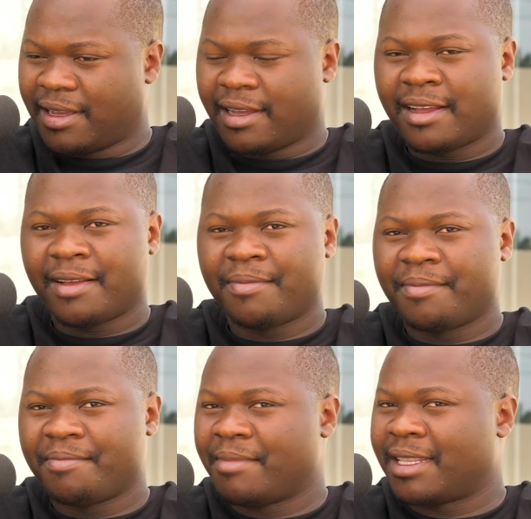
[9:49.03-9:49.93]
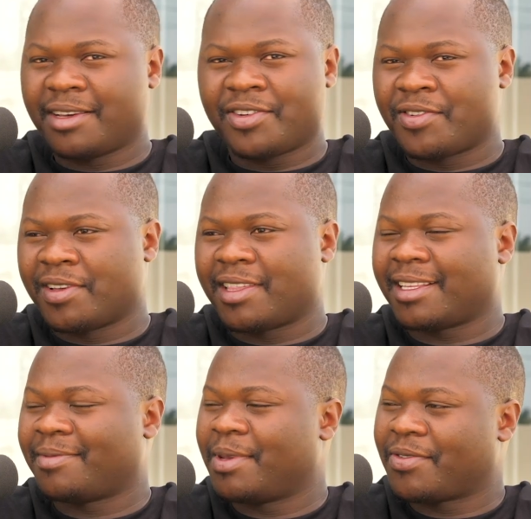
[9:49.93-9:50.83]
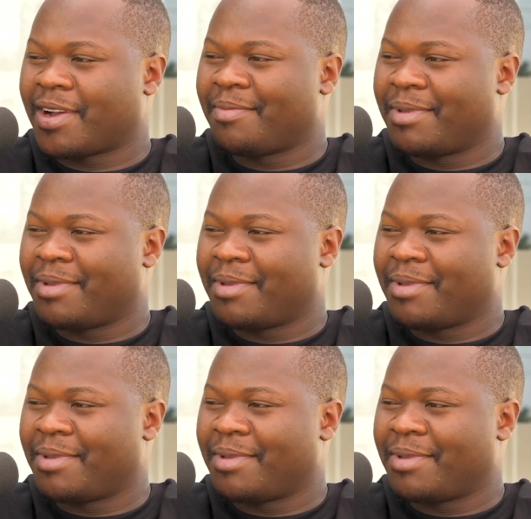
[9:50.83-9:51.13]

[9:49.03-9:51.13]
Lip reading: but the growth has been quite